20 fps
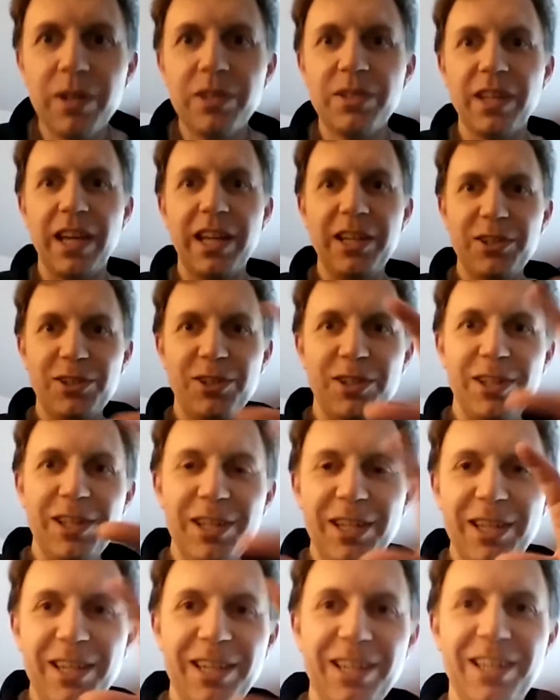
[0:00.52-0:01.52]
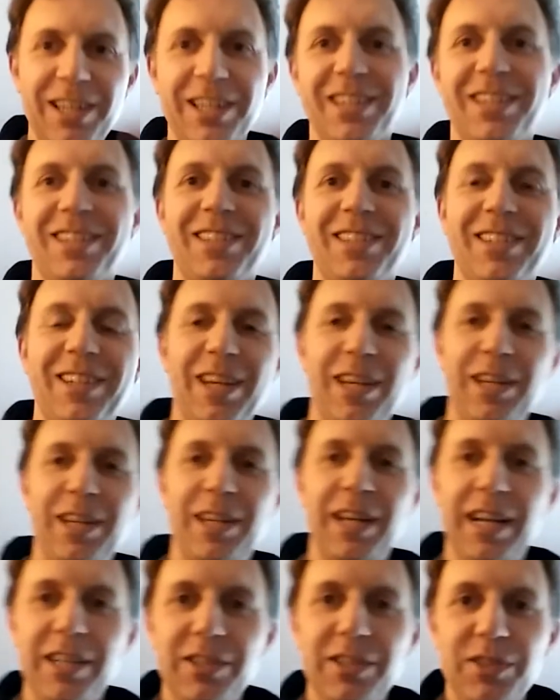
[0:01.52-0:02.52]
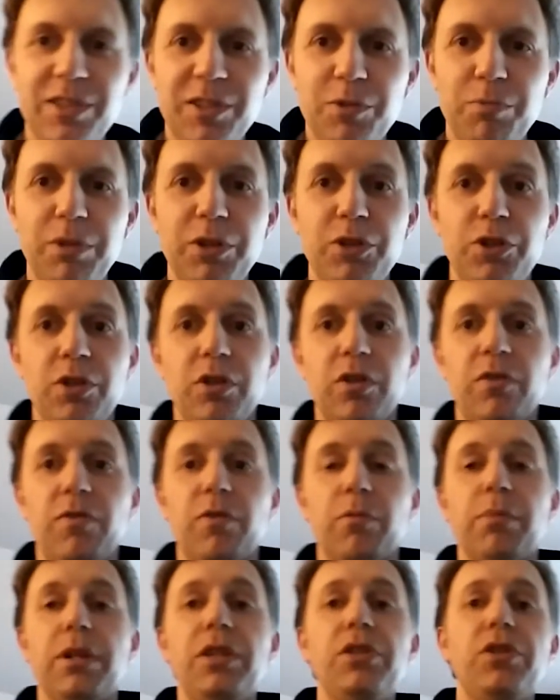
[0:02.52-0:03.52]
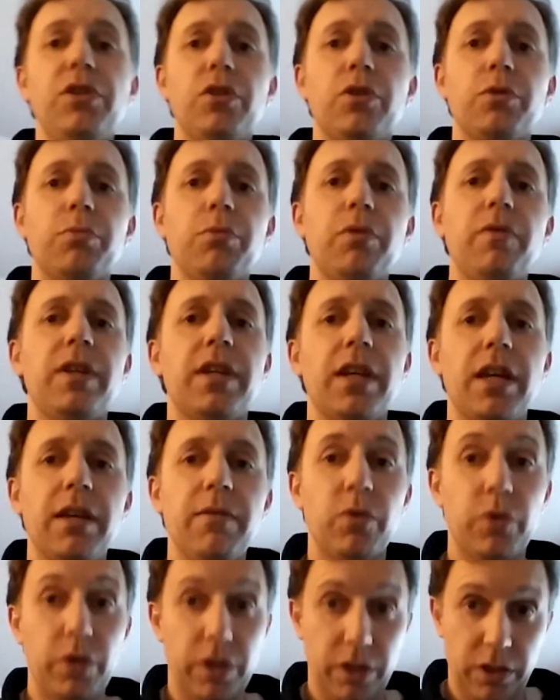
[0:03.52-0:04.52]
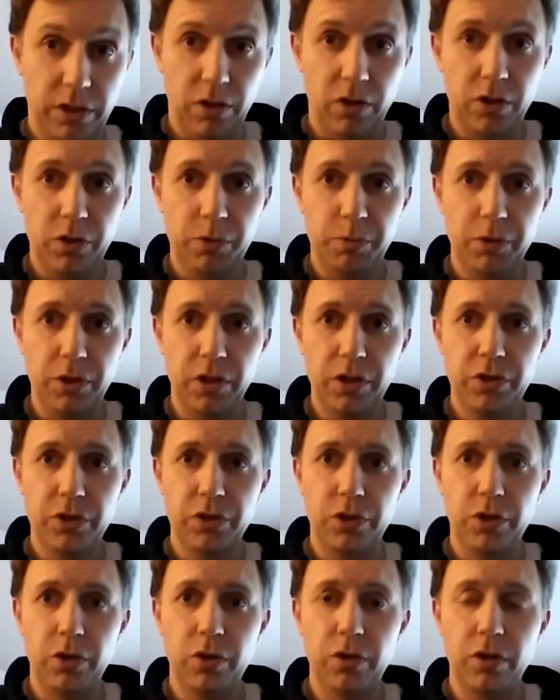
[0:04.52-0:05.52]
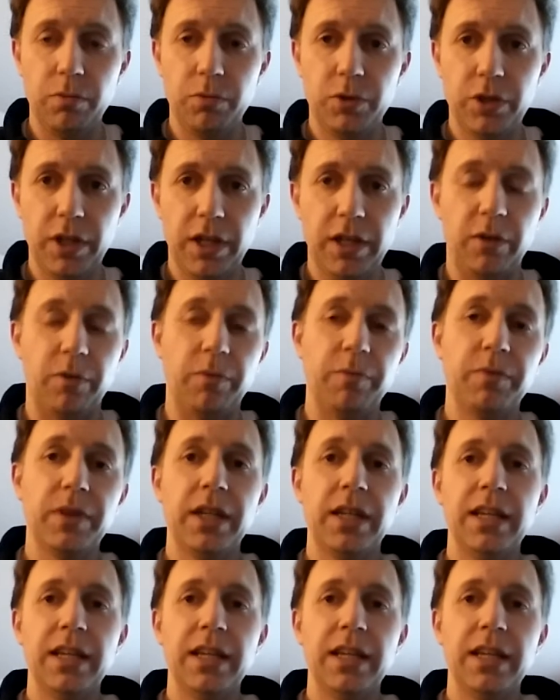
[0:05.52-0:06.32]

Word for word: It's HD. Hey guys, this is B Junior from B Junior's Movie Cave on the Endurance Productions YouTube channel.